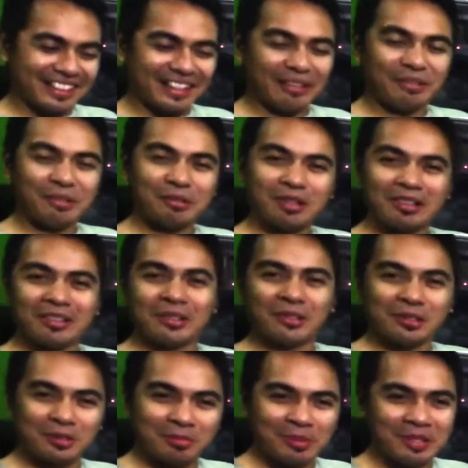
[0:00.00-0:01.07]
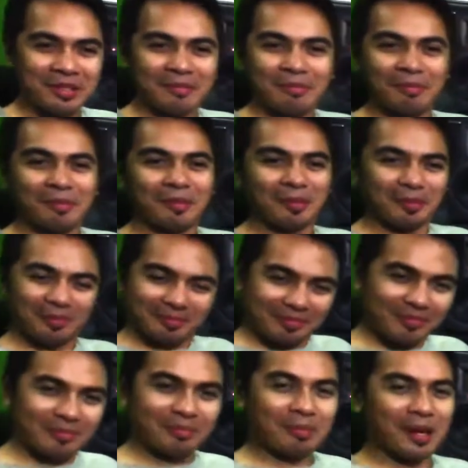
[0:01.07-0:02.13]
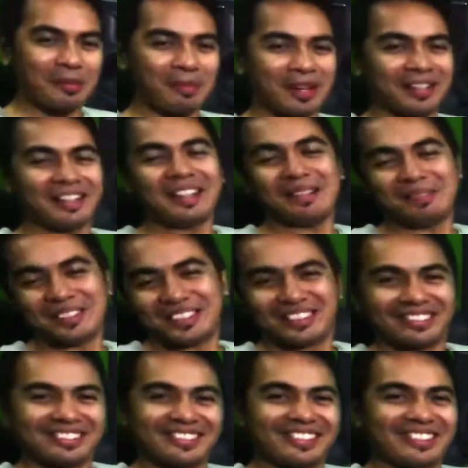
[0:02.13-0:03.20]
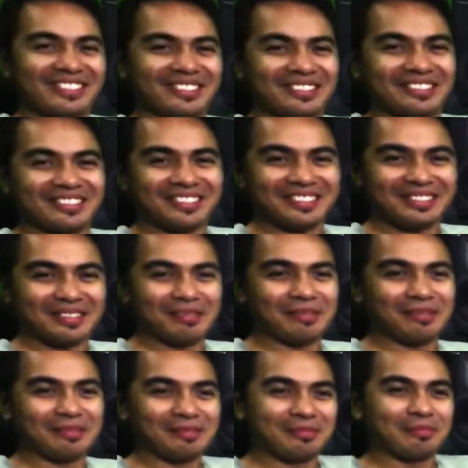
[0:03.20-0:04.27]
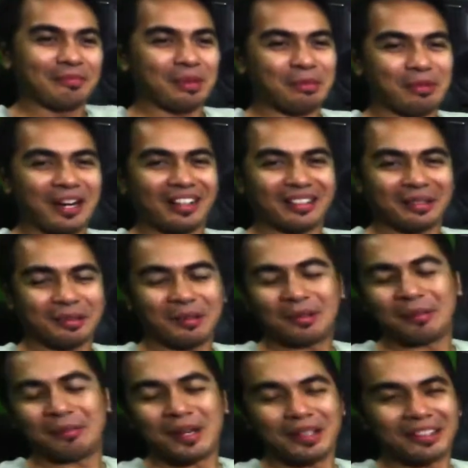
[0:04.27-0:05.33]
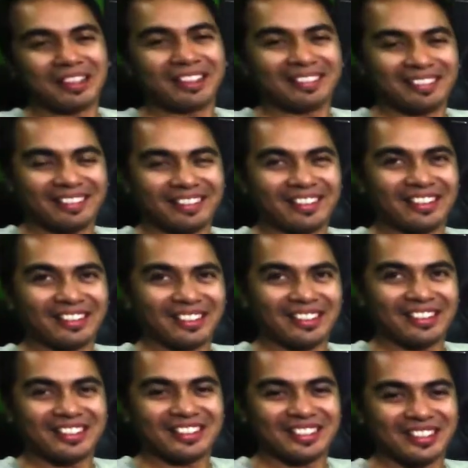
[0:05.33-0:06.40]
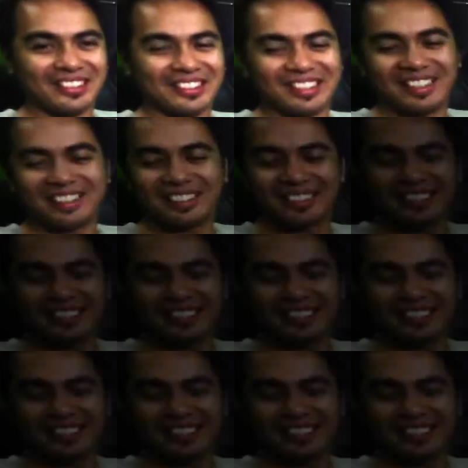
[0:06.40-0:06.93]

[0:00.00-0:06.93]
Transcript: Everyone knows me by my name, so be practical about it. Just use it.